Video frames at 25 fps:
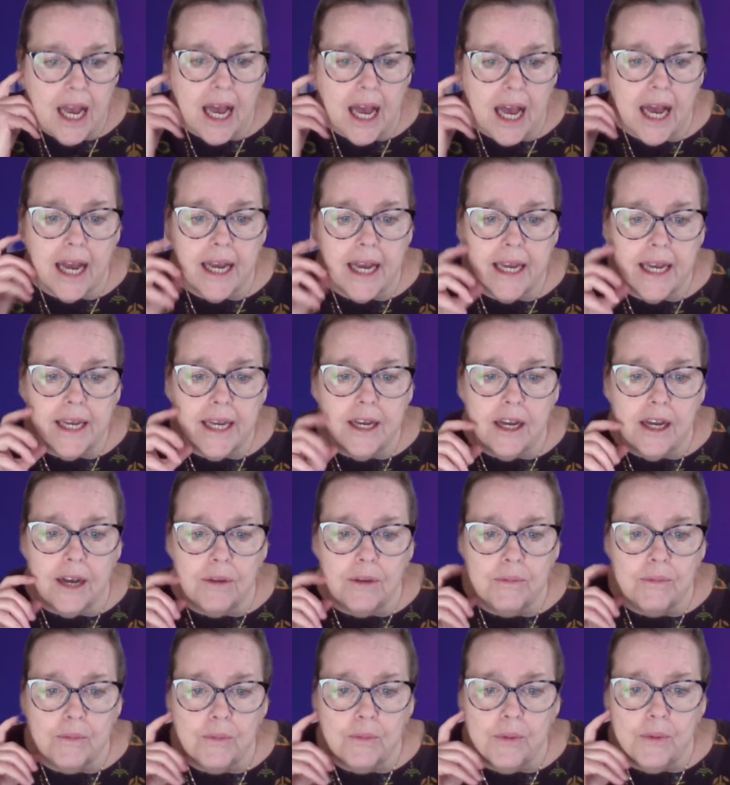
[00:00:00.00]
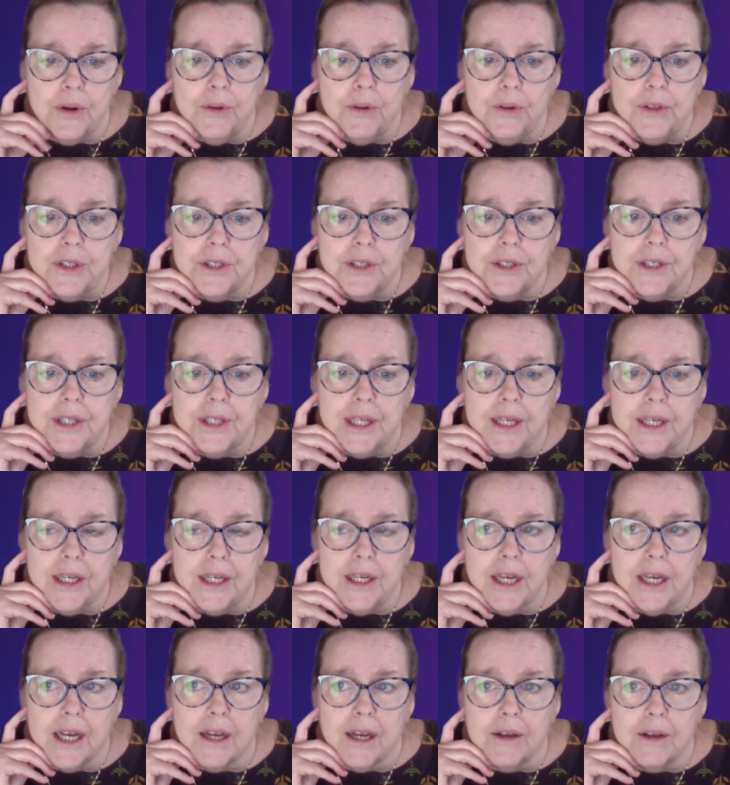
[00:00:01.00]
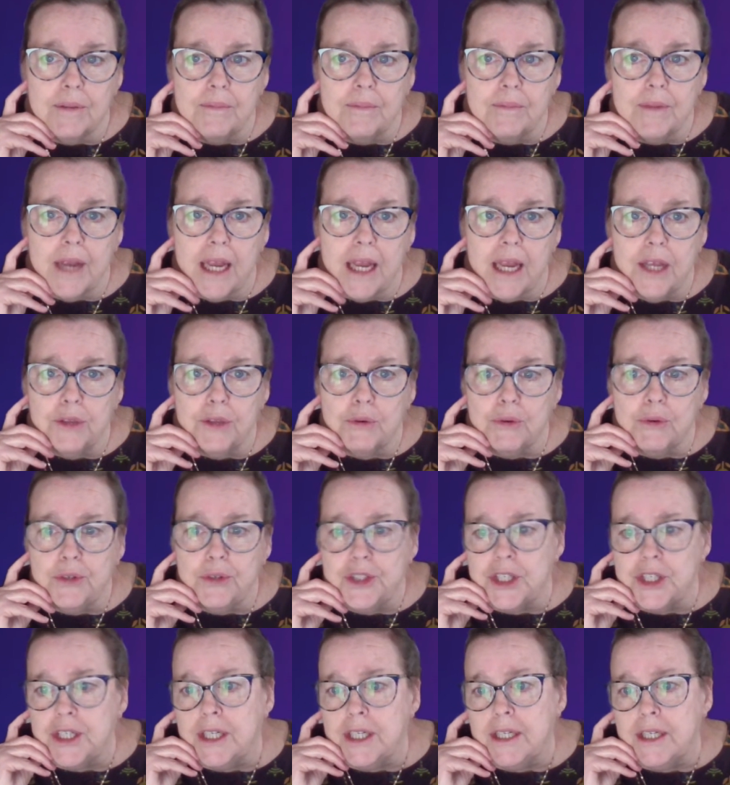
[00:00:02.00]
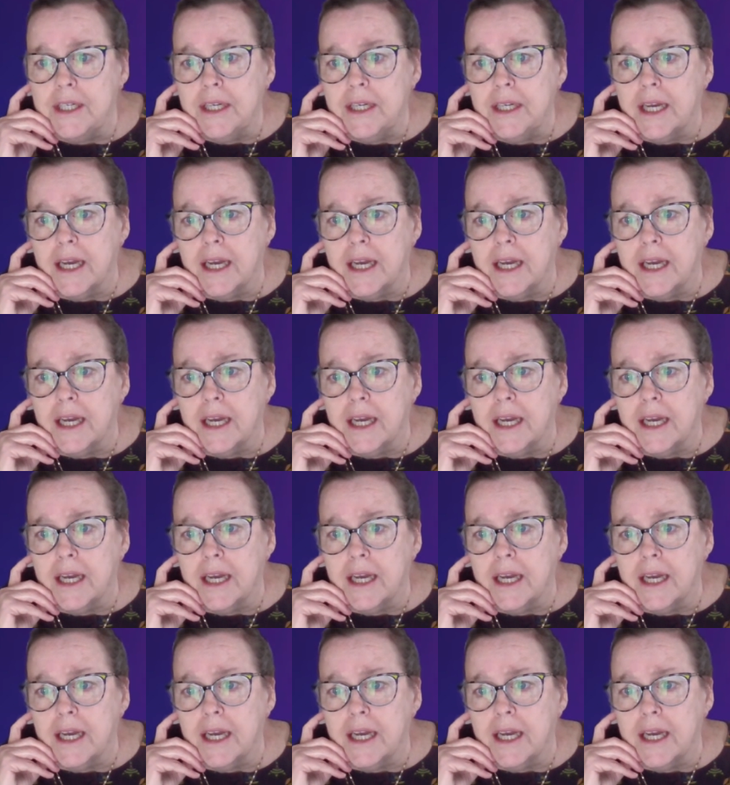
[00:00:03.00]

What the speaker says: I wrote the A through G